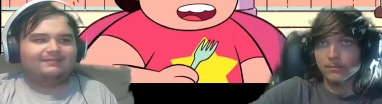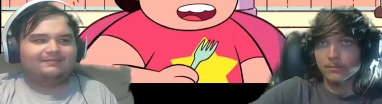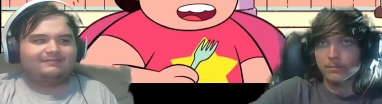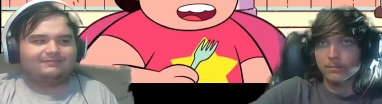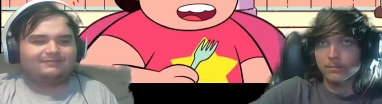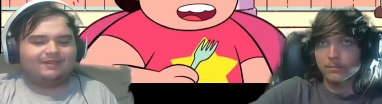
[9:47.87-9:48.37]

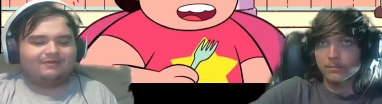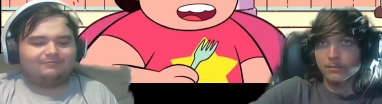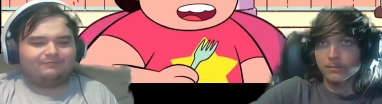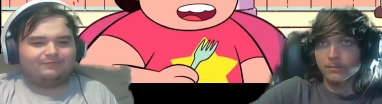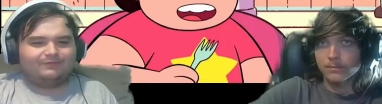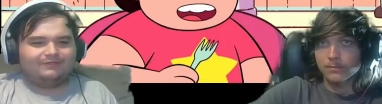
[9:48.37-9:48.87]
Speaker 1: there's I don't
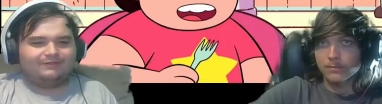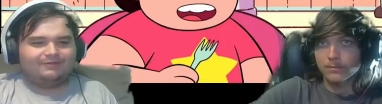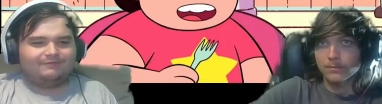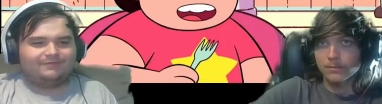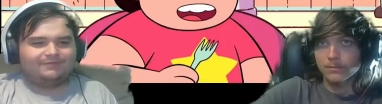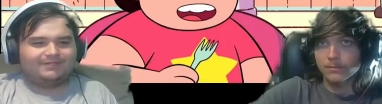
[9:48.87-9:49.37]
really know
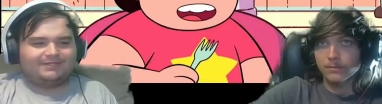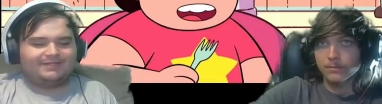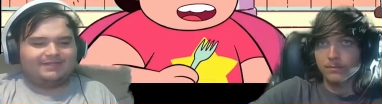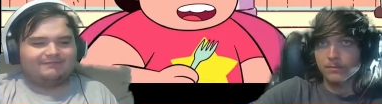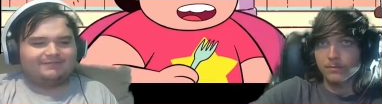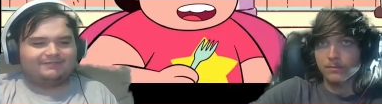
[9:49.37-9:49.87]
if there's any
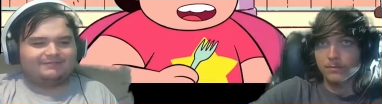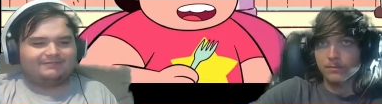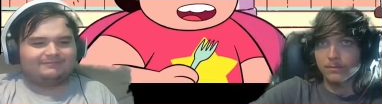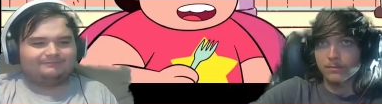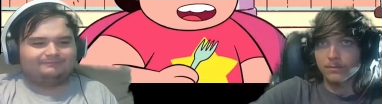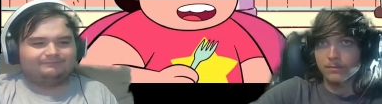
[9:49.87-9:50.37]
evidence.
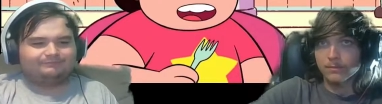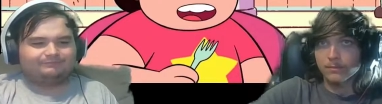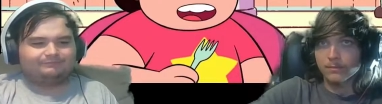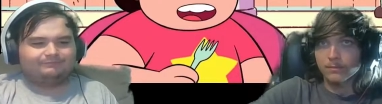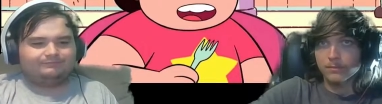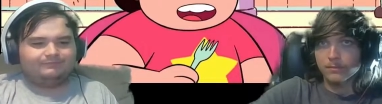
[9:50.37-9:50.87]

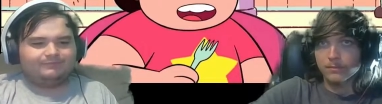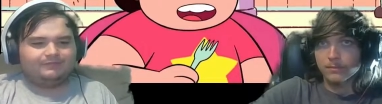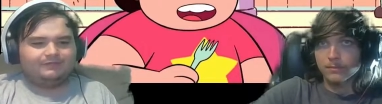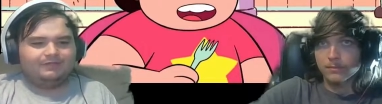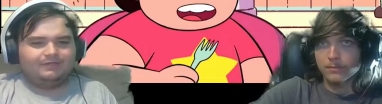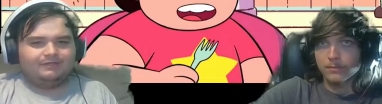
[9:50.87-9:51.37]

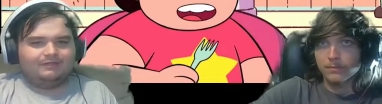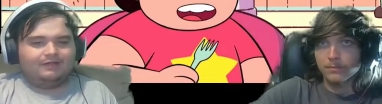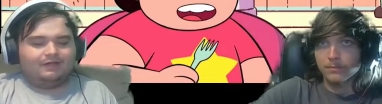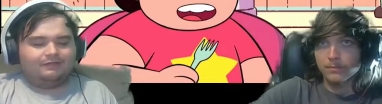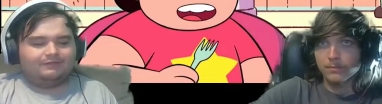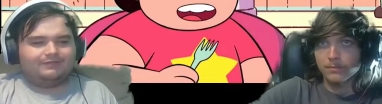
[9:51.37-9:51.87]

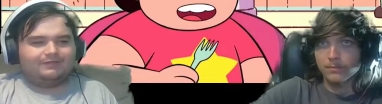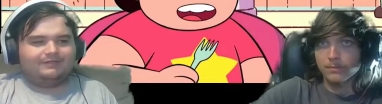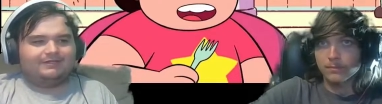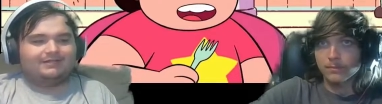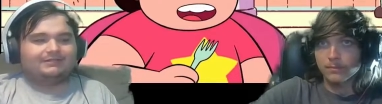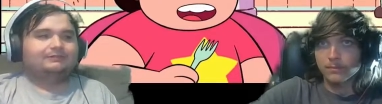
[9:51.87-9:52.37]
Other than it
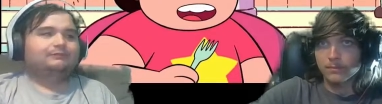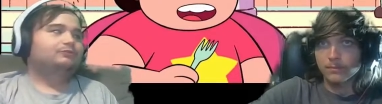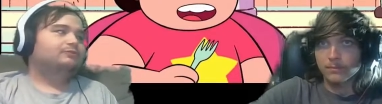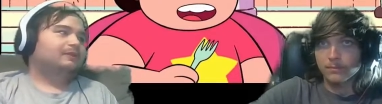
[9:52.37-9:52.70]
doesn't look like